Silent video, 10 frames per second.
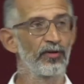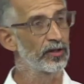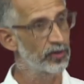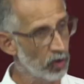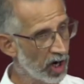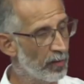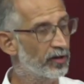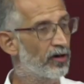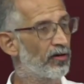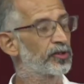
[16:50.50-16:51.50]
and we'll talk
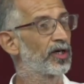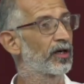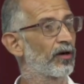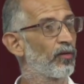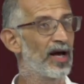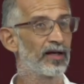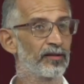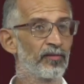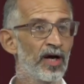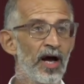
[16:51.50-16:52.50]
about corruption in a little while,
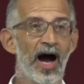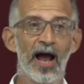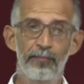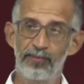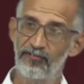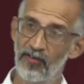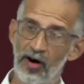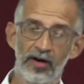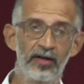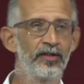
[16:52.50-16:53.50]
I
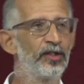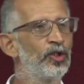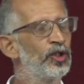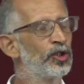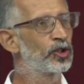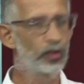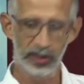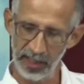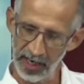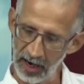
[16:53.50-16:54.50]
prefer to
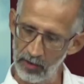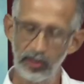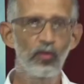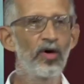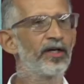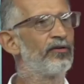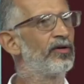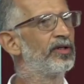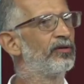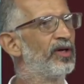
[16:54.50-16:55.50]
take out the word
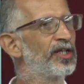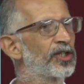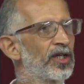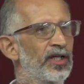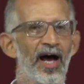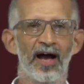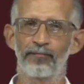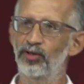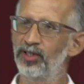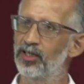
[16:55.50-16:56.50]
religion
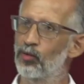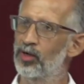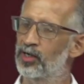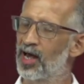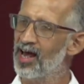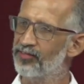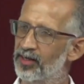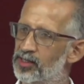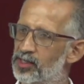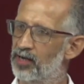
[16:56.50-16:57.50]
and put in the word
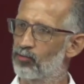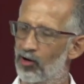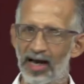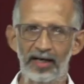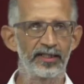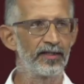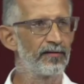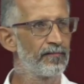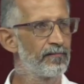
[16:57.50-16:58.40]
ethics and morality.